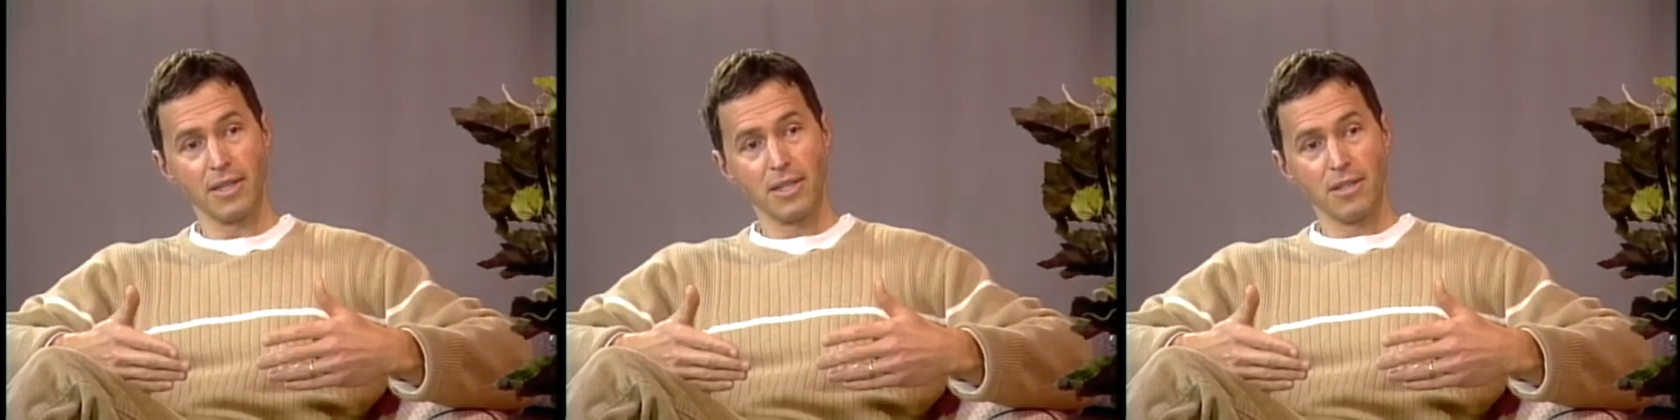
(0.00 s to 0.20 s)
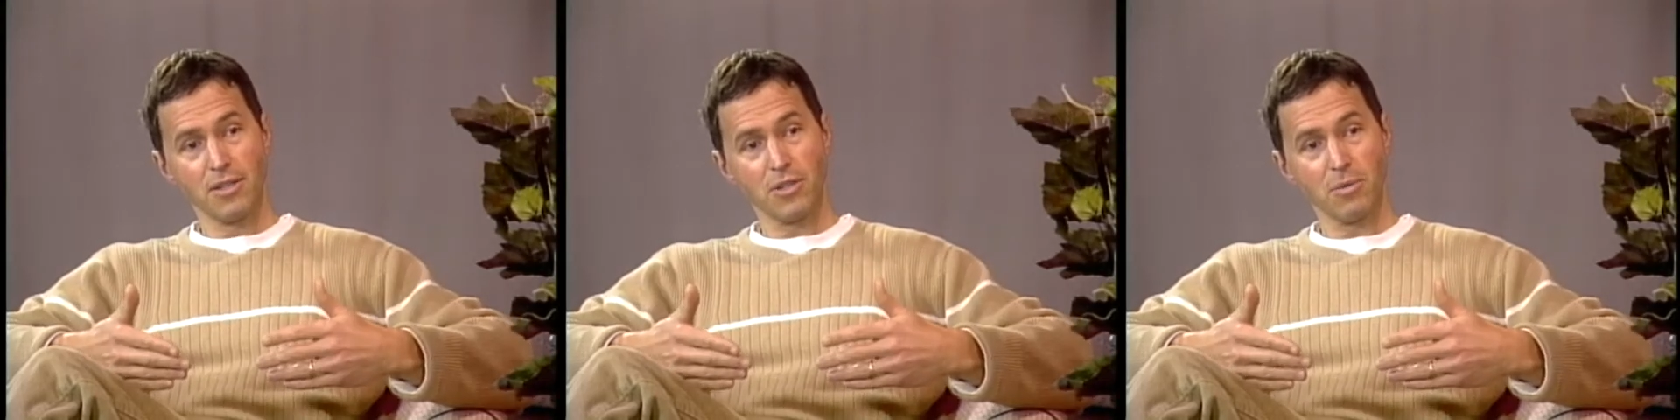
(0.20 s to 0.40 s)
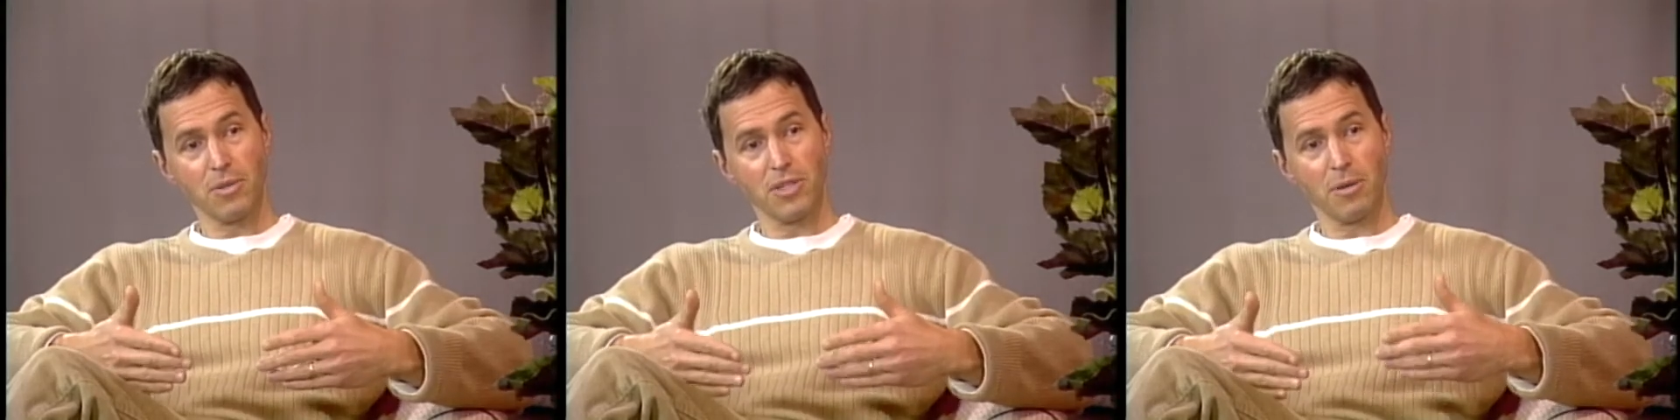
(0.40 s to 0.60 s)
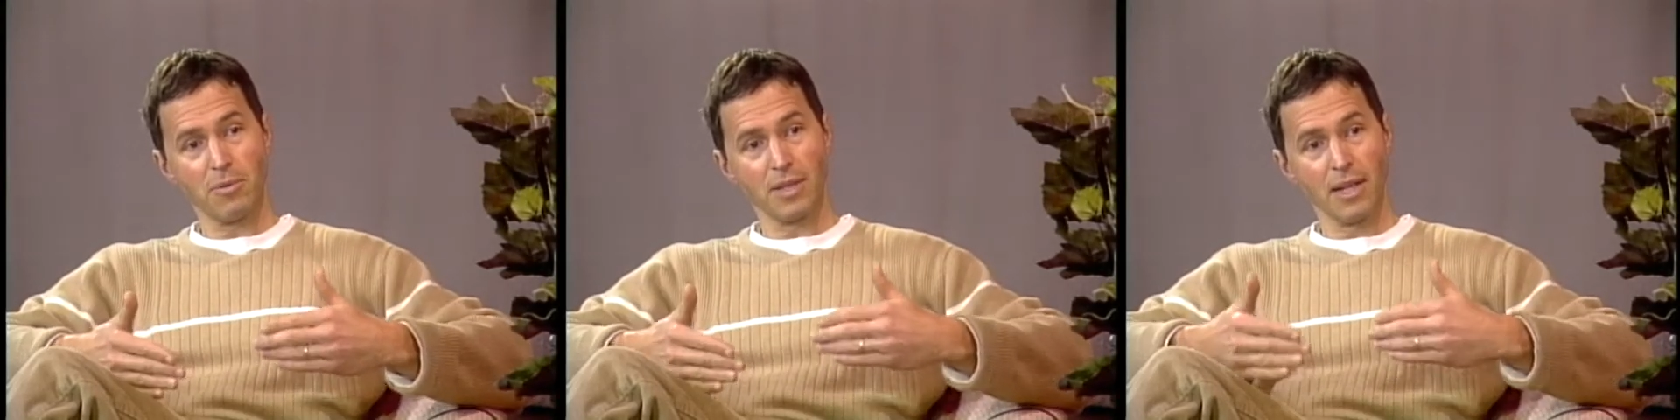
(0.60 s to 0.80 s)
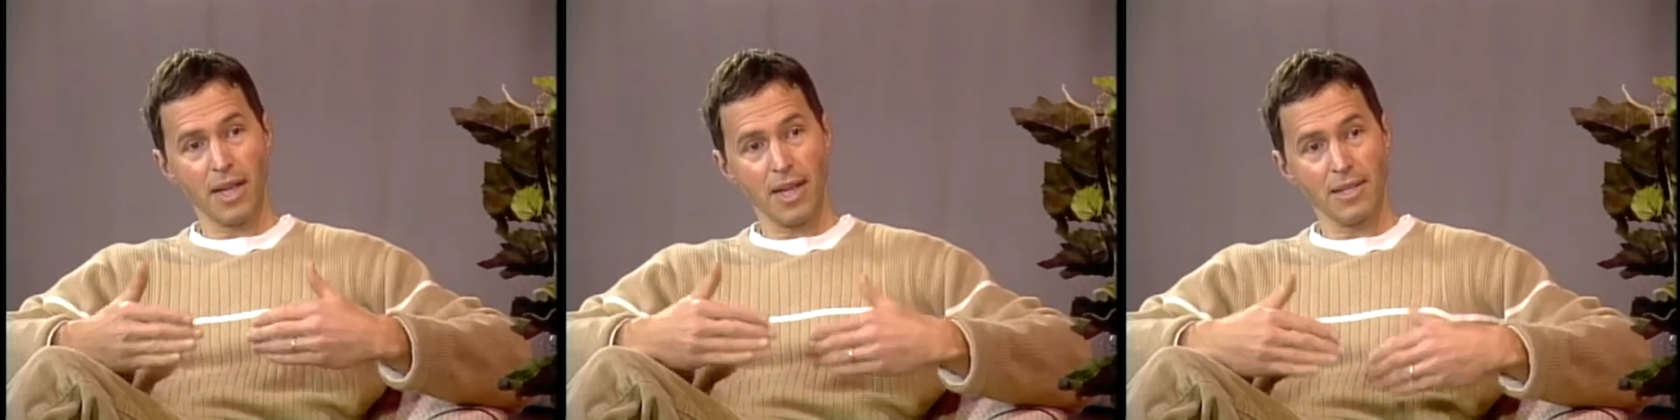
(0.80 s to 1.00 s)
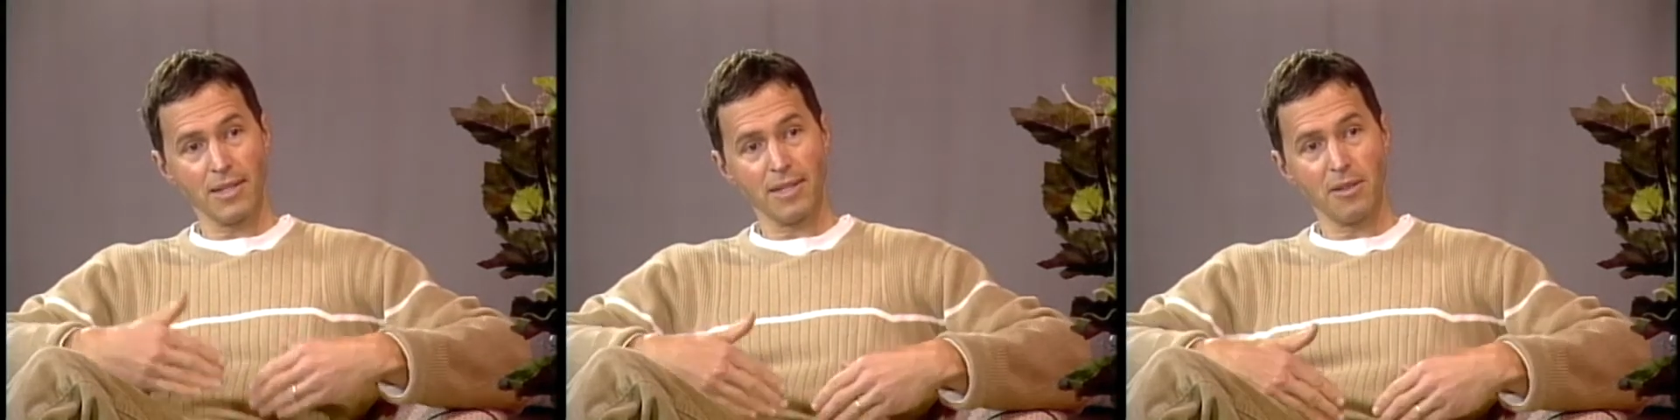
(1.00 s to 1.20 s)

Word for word: So when someone lands on the